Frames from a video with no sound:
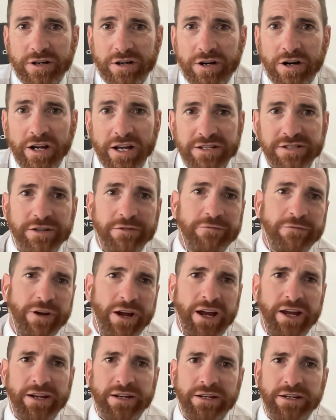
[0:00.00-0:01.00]
I actually
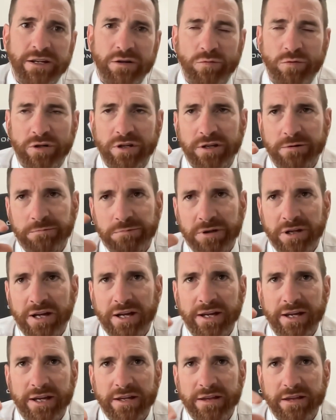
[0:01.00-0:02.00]
found when you
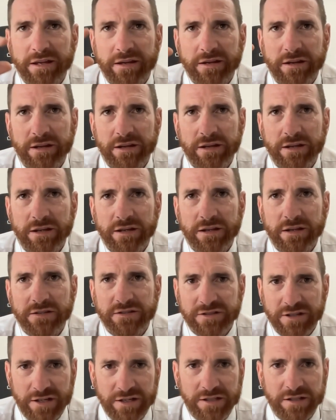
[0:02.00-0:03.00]
play at the the
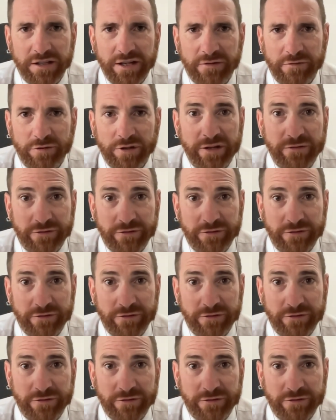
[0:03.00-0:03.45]
senior level,